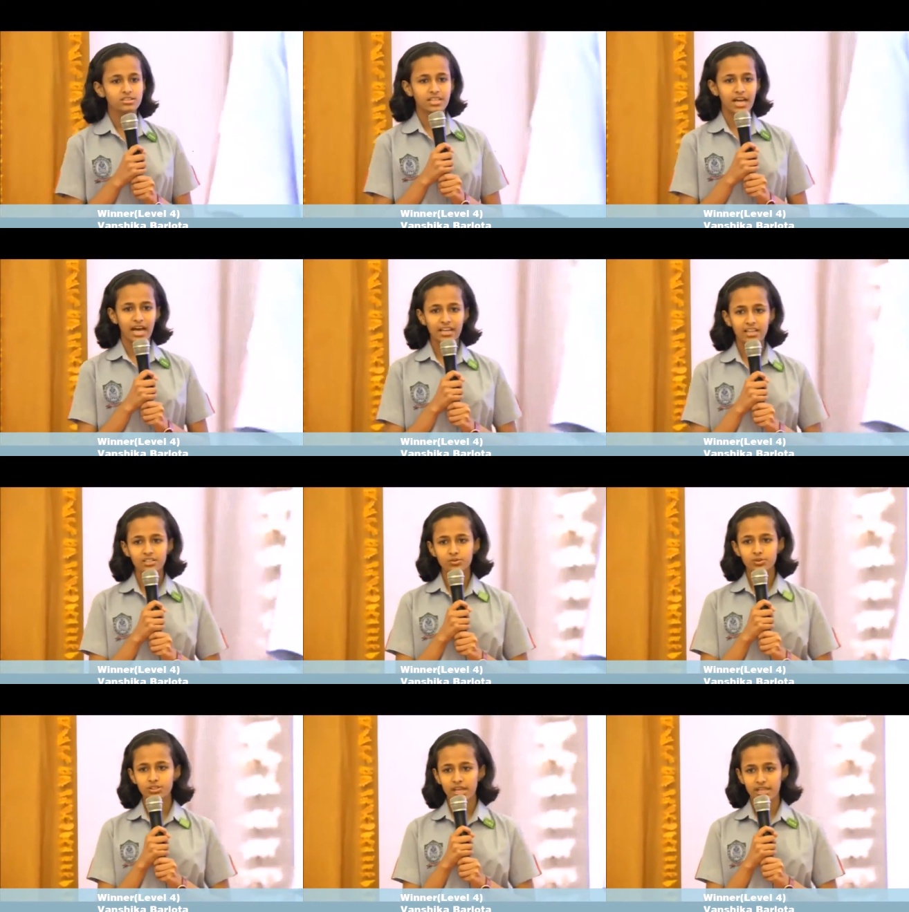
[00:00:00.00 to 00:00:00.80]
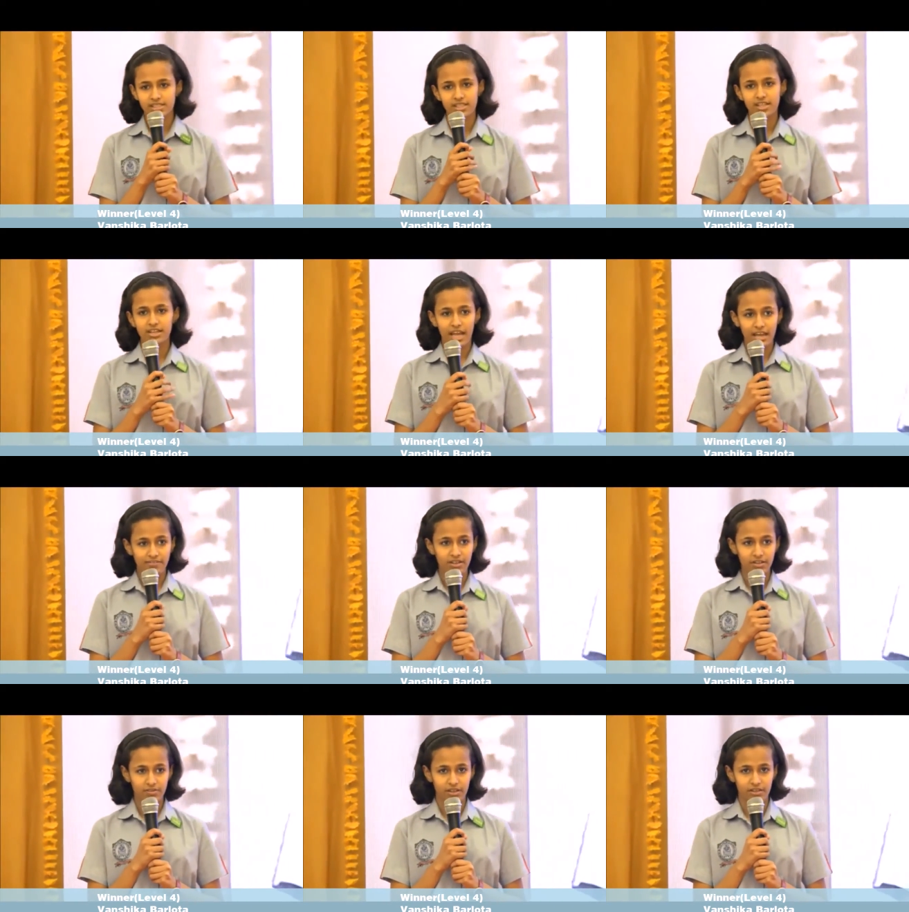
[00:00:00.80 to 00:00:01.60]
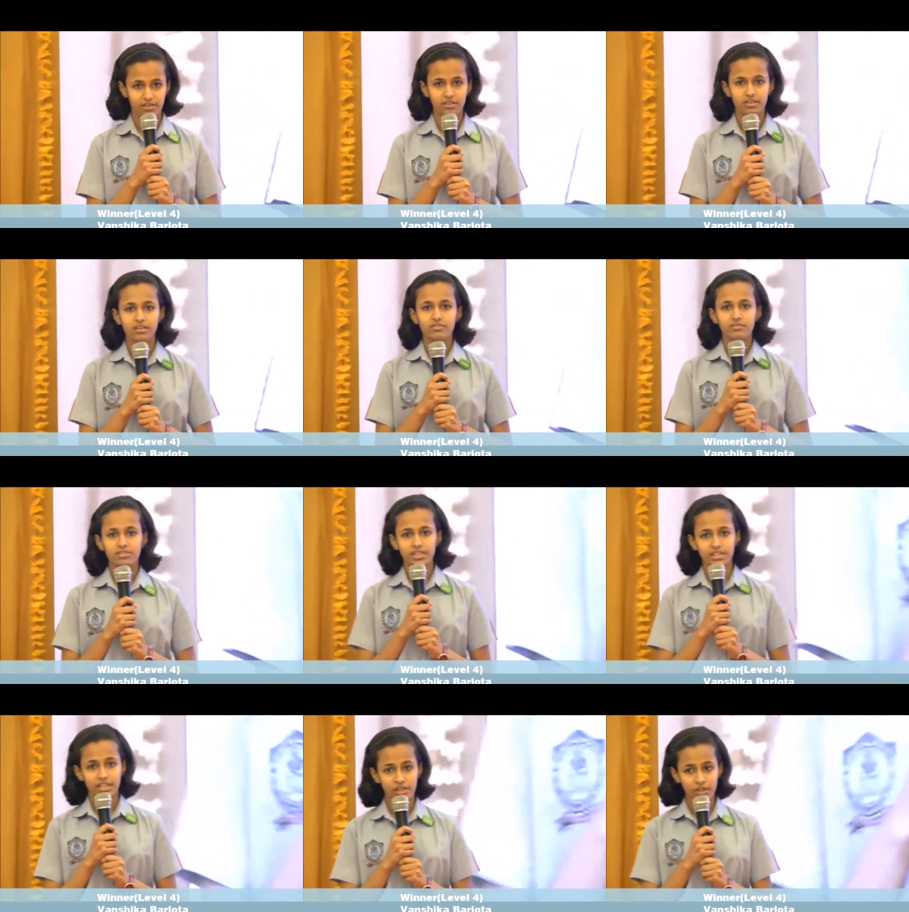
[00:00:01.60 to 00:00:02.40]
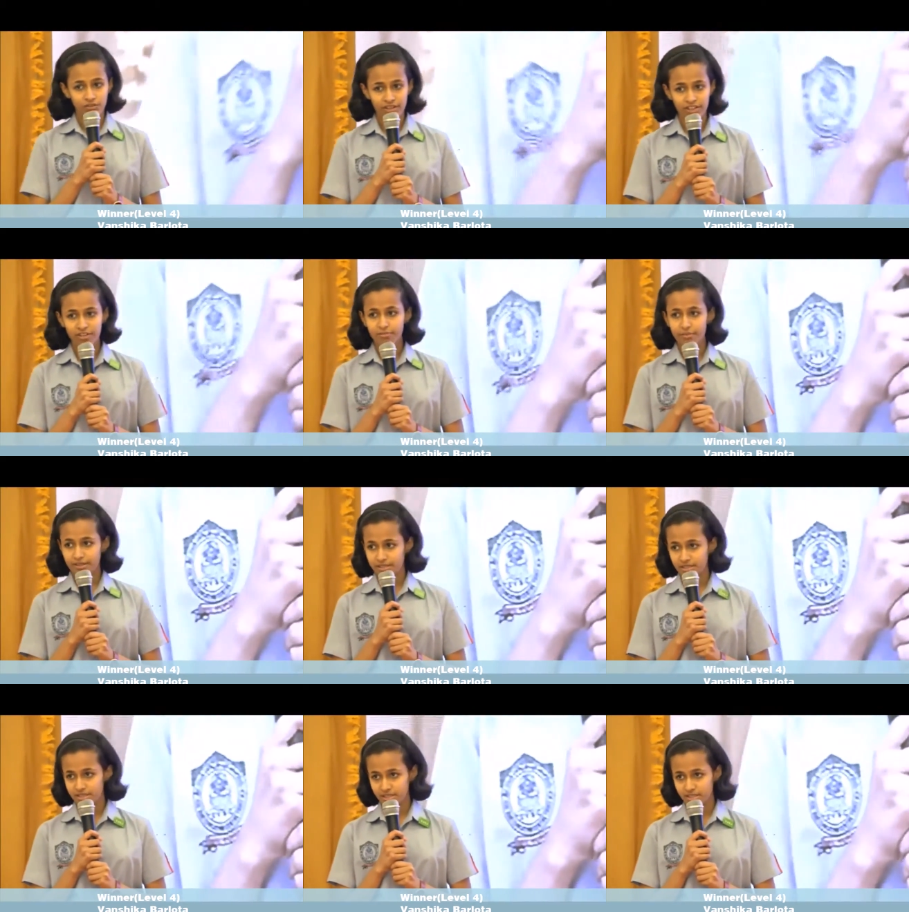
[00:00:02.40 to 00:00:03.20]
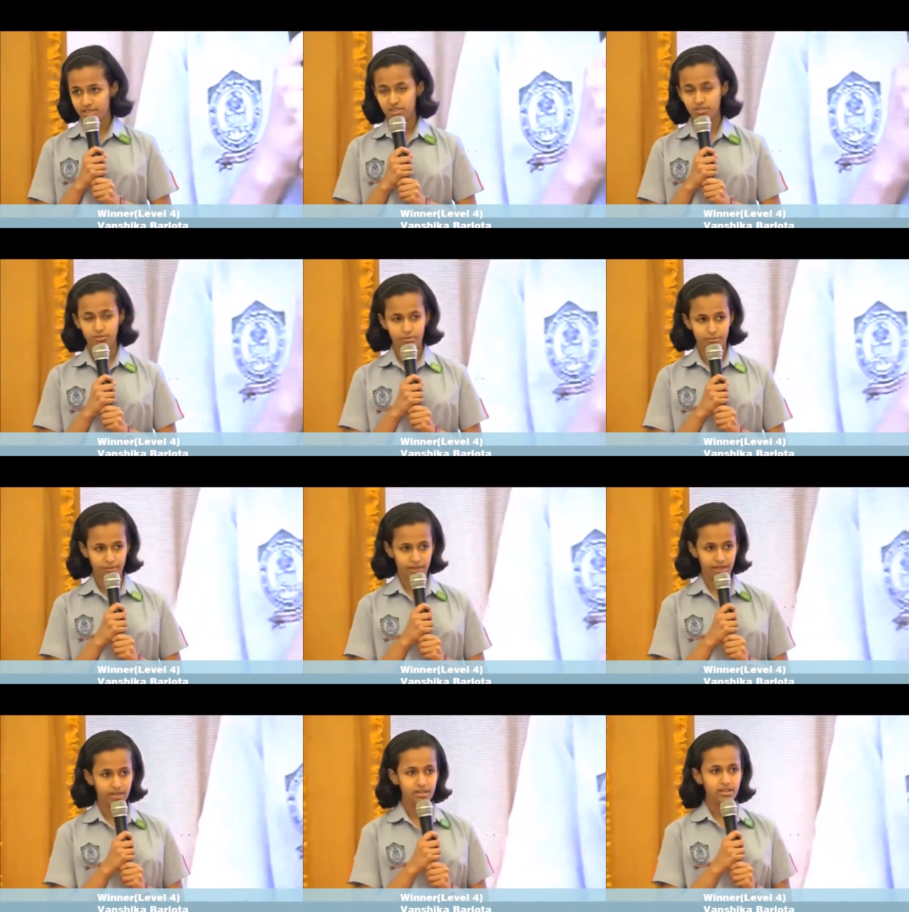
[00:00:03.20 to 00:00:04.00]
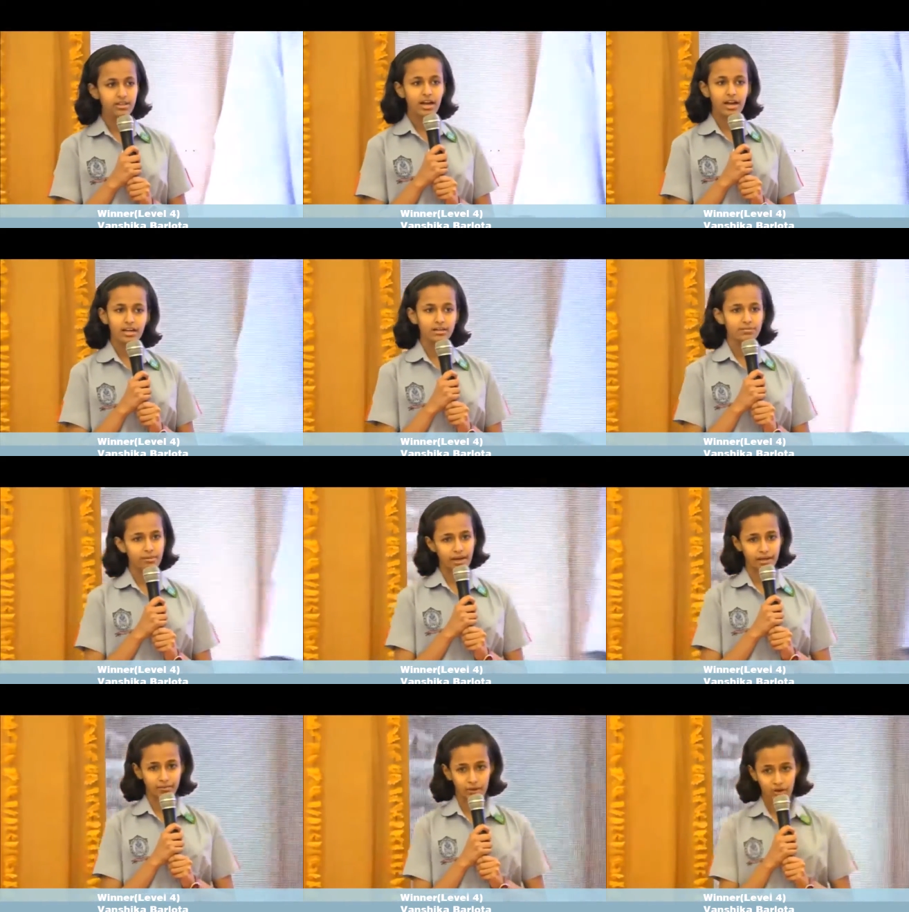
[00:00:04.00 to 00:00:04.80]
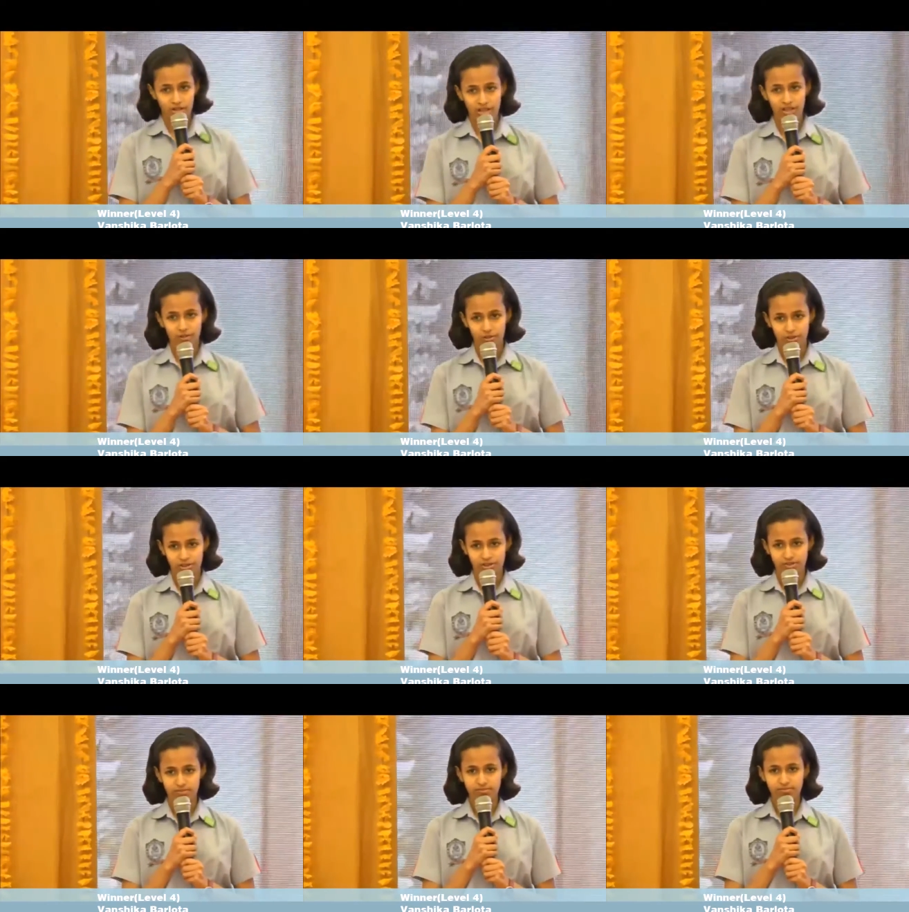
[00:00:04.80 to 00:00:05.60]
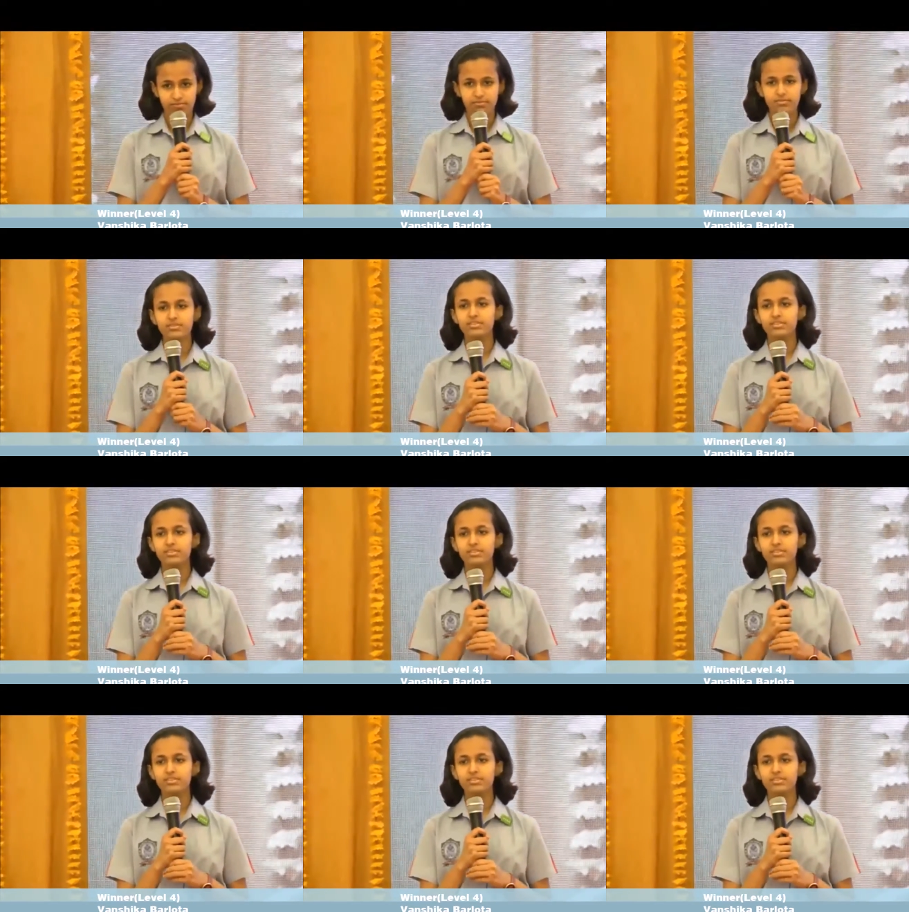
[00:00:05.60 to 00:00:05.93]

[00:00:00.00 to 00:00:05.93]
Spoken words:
The challenge was actually a lively one, with an innovative presentation to be made and a mind-boggling quiz.